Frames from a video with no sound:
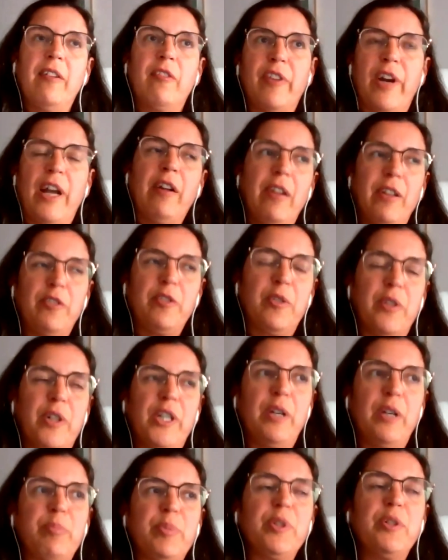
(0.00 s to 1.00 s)

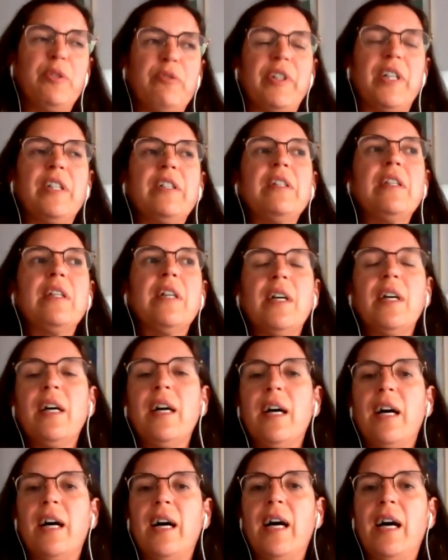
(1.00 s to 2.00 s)
regulatory approved
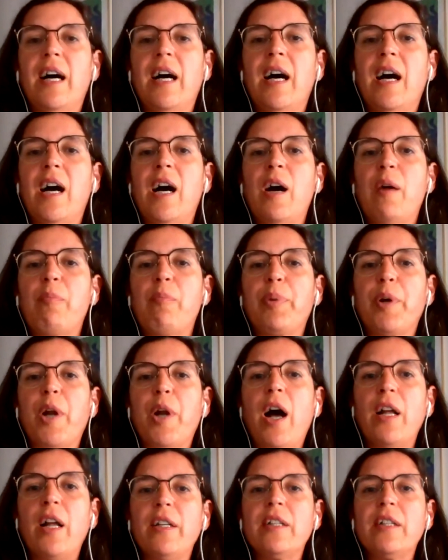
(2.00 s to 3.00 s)

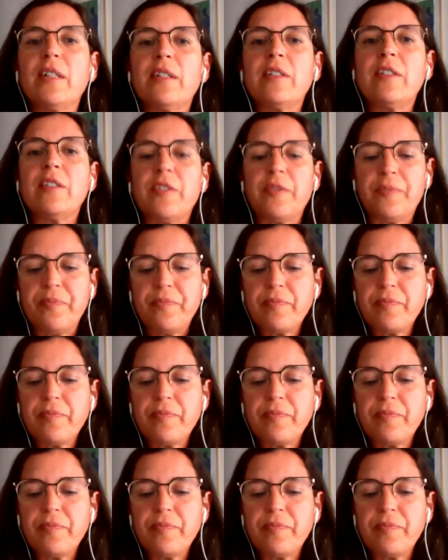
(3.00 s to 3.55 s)
product,